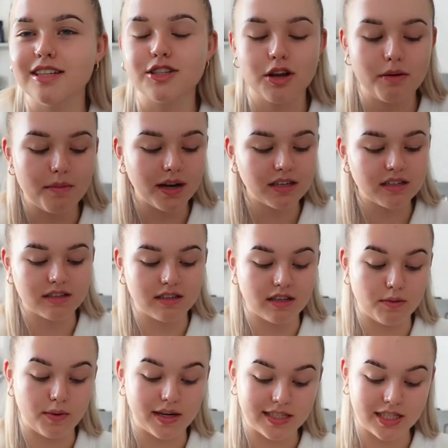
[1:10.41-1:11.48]
too much because
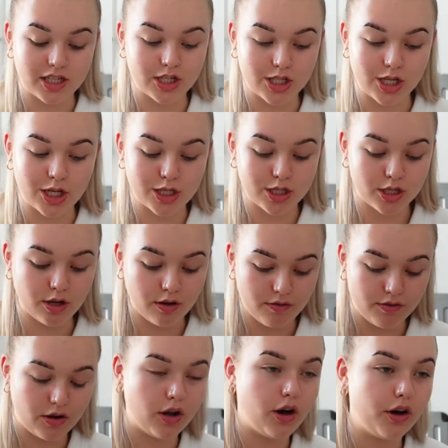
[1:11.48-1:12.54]
otherwise it just looks too
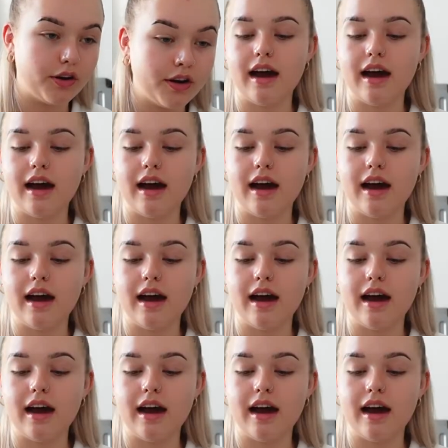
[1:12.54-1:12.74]
full on.